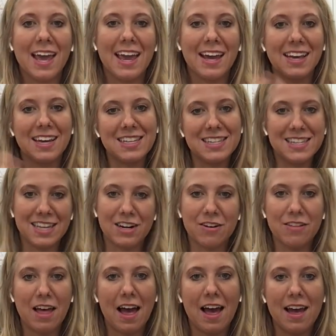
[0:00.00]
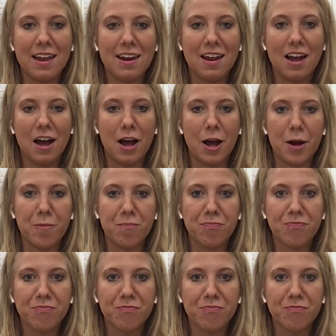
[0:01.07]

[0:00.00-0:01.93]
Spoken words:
and consider that